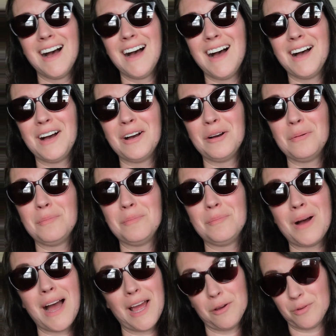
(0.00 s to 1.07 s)

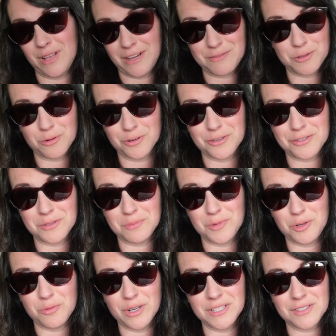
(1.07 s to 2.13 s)
I will have to order some
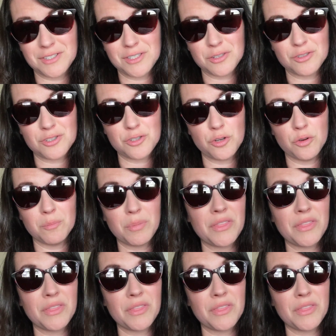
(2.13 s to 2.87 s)
new ones soon.